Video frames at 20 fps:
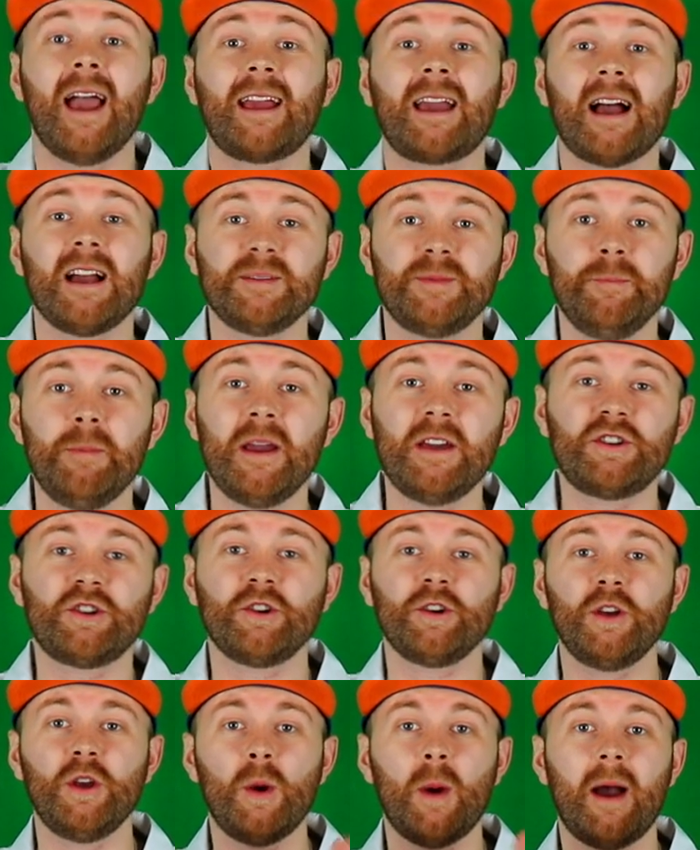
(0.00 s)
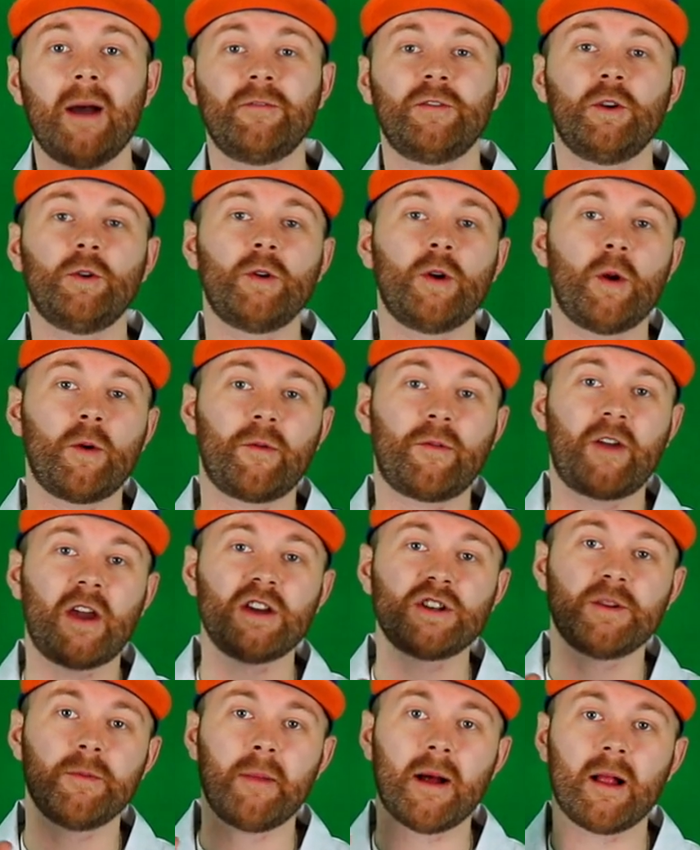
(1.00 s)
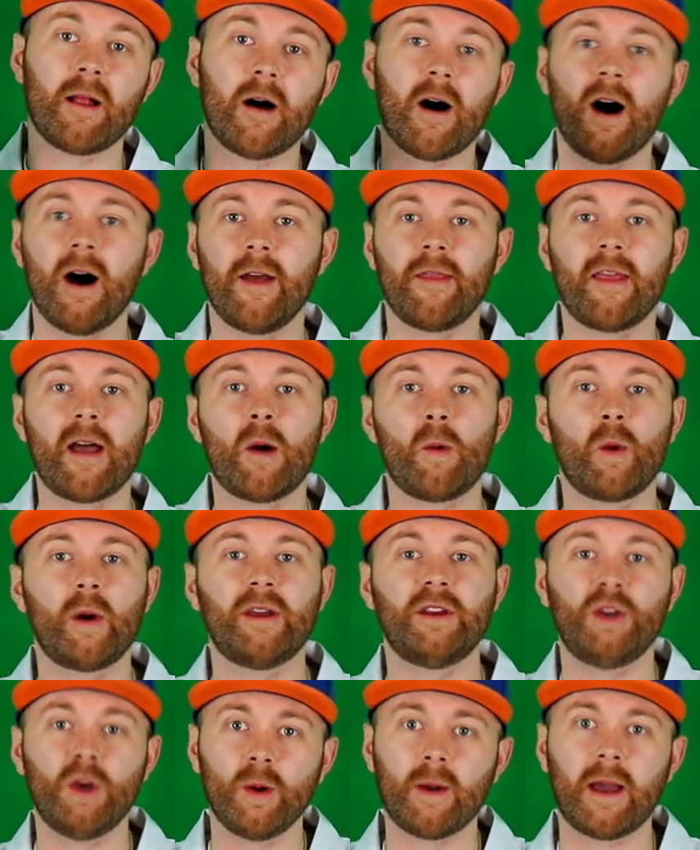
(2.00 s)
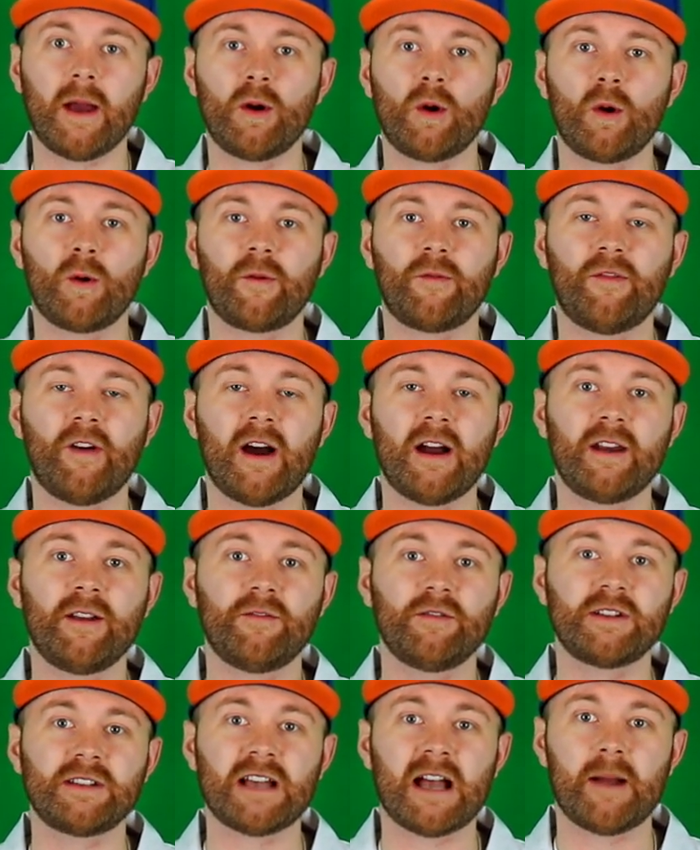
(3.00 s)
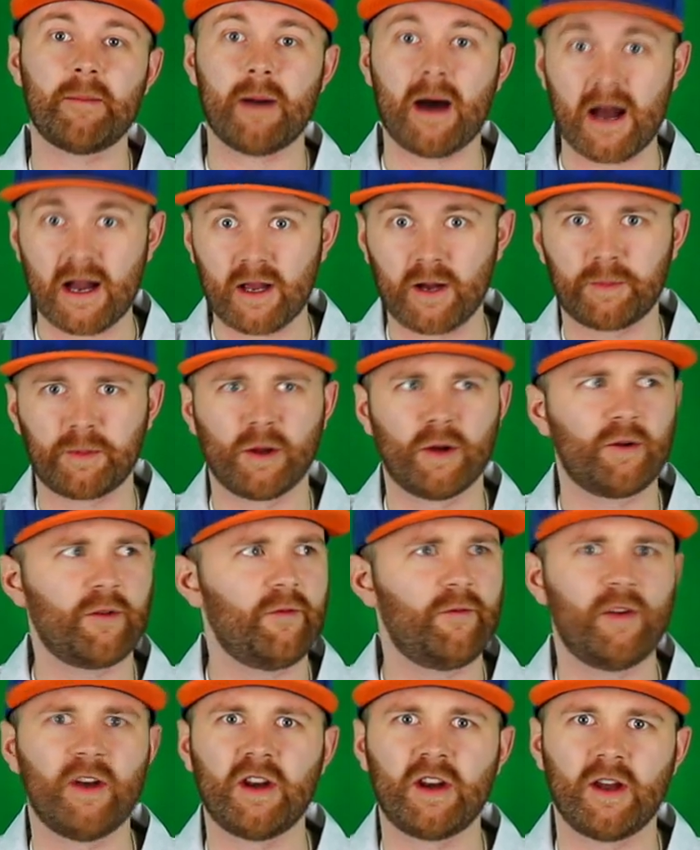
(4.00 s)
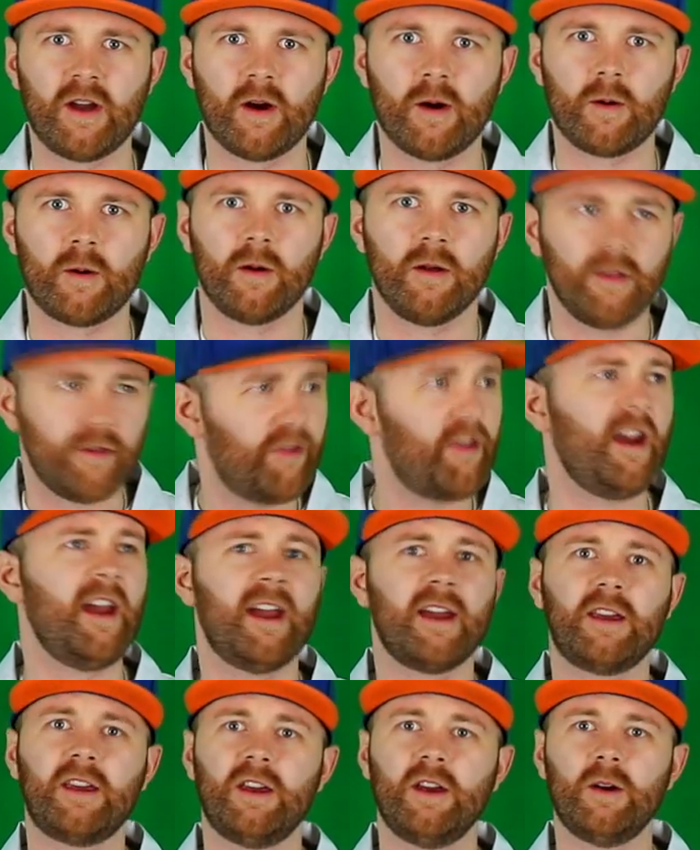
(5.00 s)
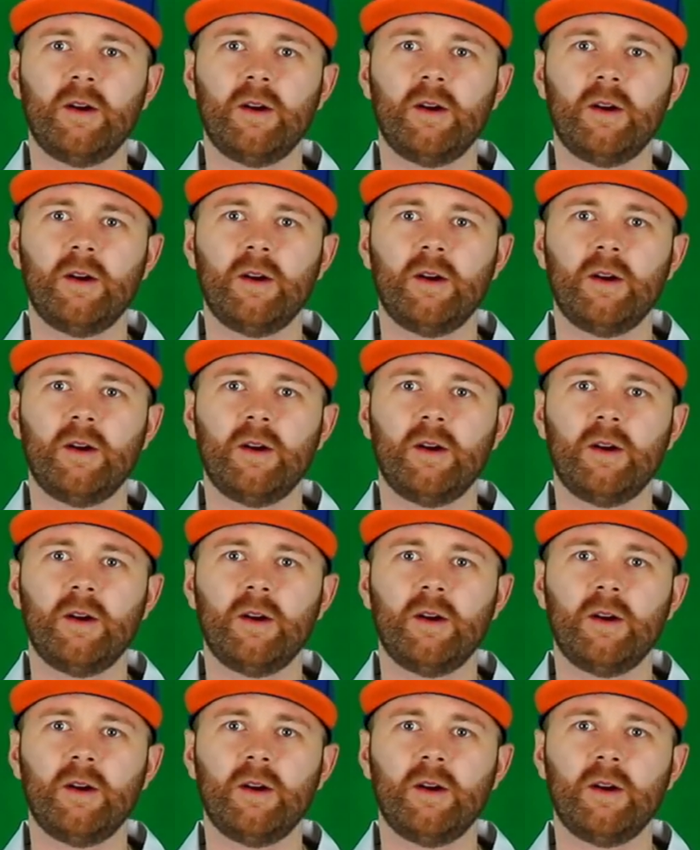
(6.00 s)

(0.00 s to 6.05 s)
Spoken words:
And guys, make sure you have your notification bell on. That way you get notified every time I upload a video. Thank